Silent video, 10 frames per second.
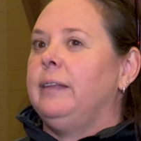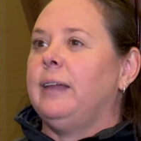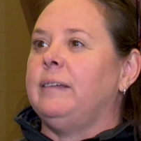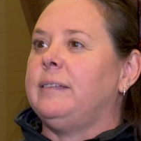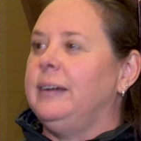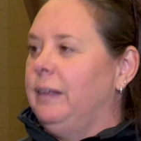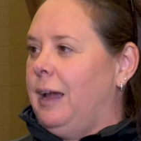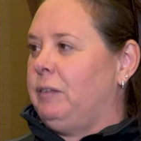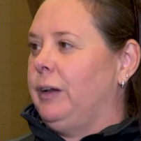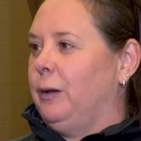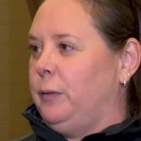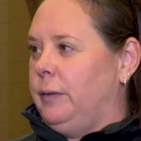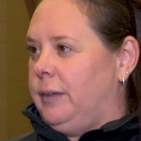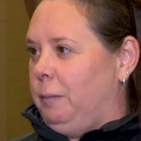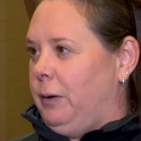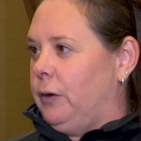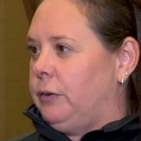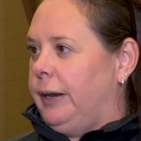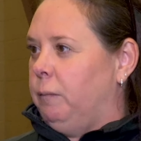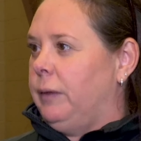they still have to go through the CPR
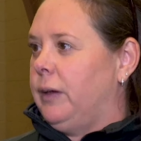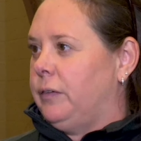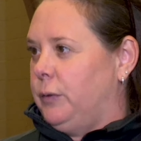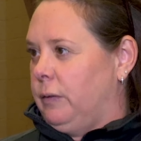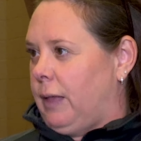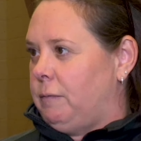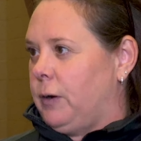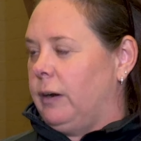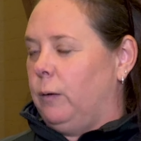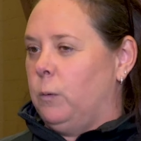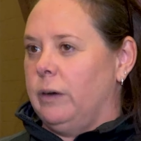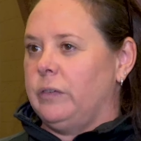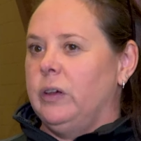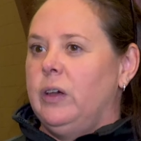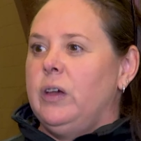training with us through the lifeguard course.